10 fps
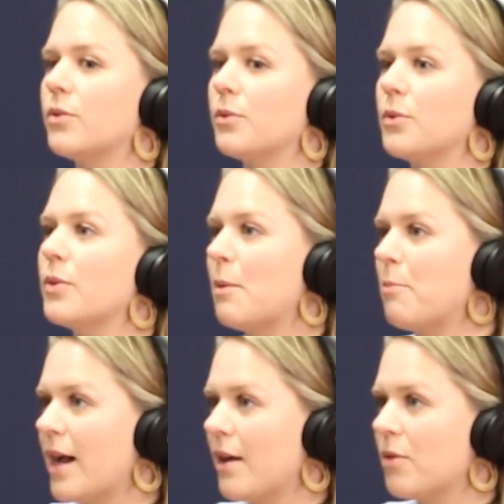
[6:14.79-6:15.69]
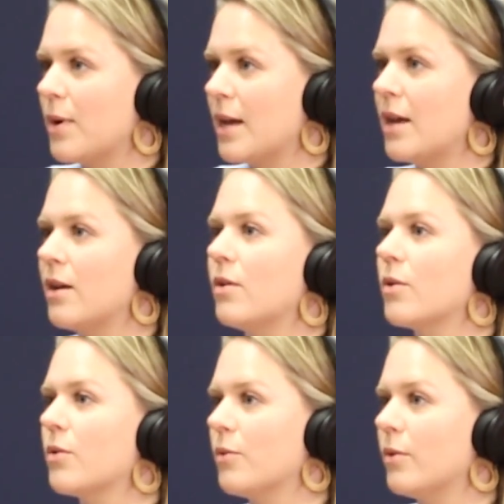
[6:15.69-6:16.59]
through that pathway
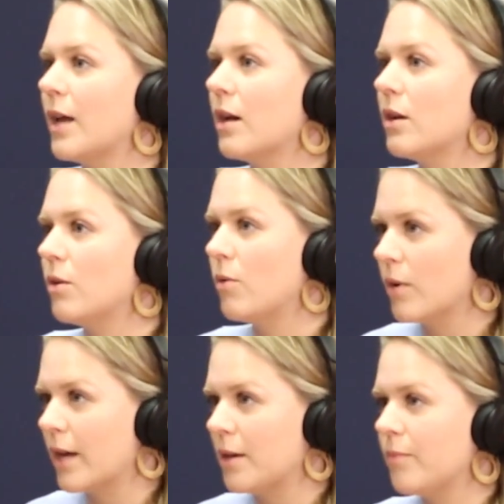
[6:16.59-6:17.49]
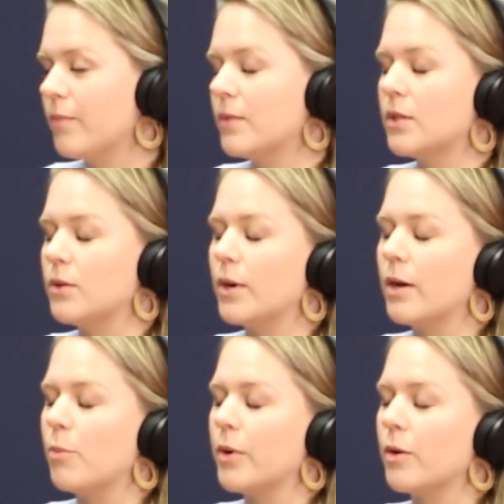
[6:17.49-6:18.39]
or through that organ to
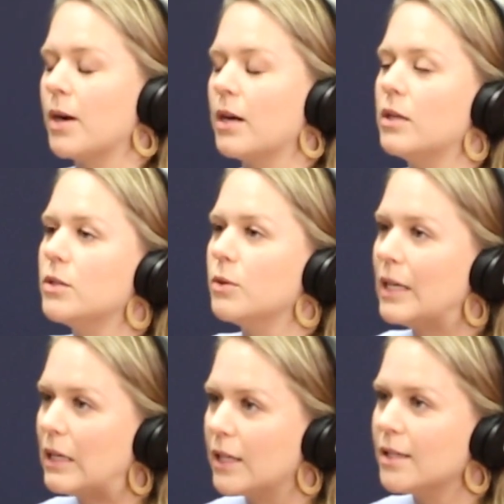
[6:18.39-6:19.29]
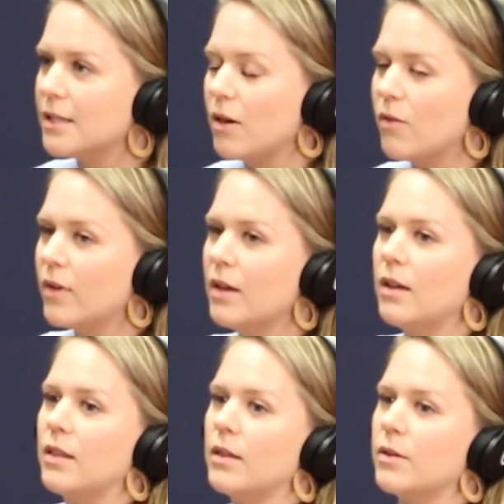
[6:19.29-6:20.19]
help your body to heal itself.
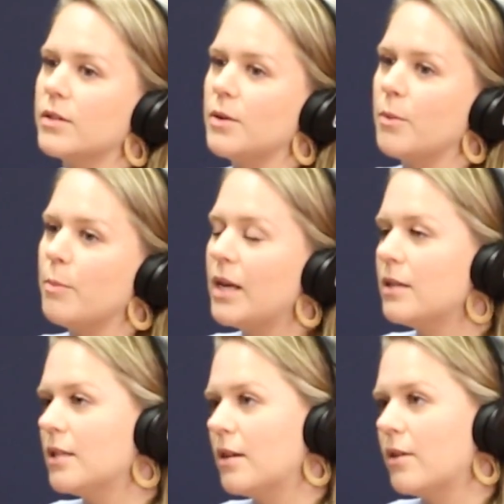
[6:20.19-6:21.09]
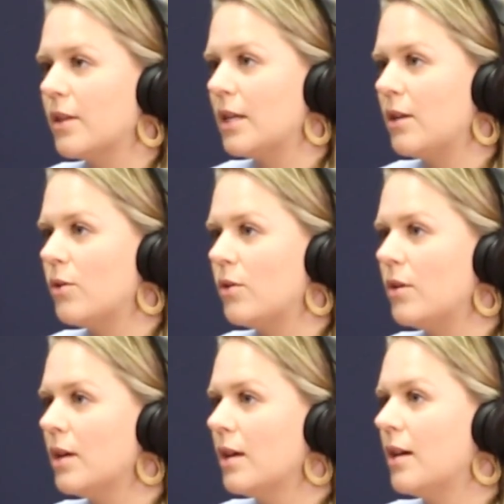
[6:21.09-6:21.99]
There's no medicine on the
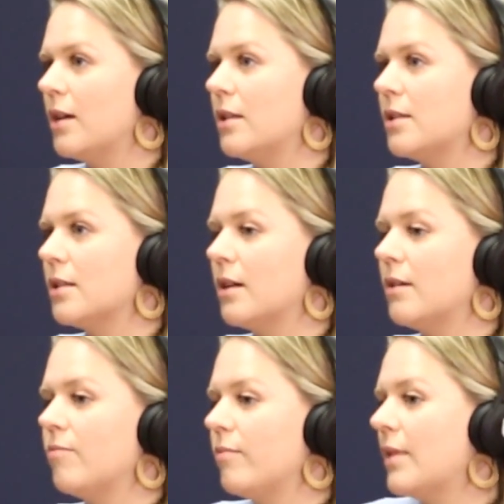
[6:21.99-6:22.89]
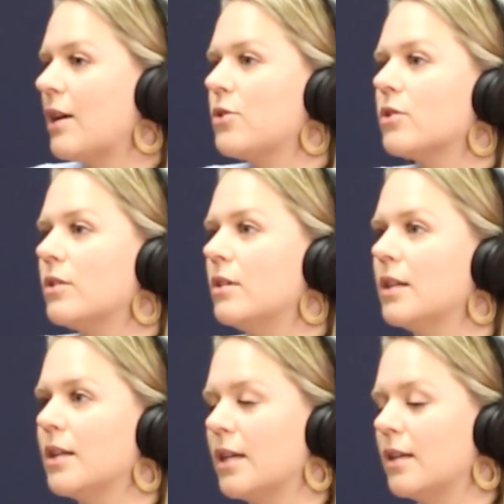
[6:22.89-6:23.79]
needle. It's natural,
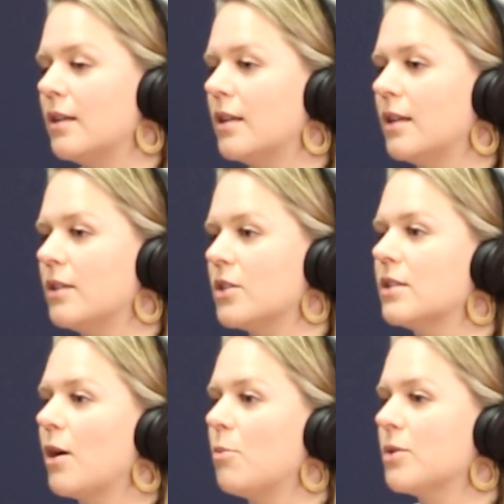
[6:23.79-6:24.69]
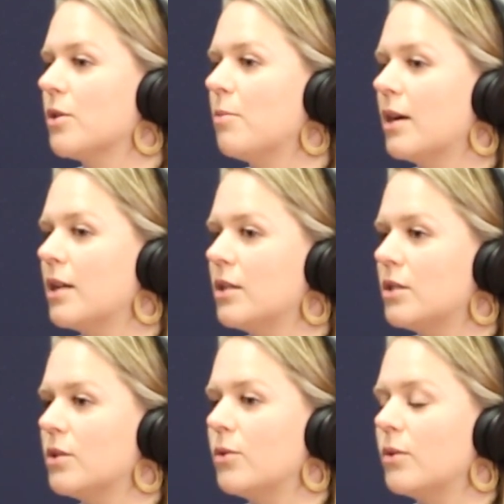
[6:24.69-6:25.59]
and it just helps your body
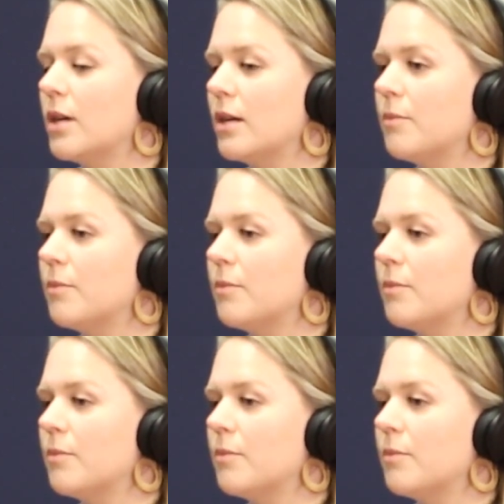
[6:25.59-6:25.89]
to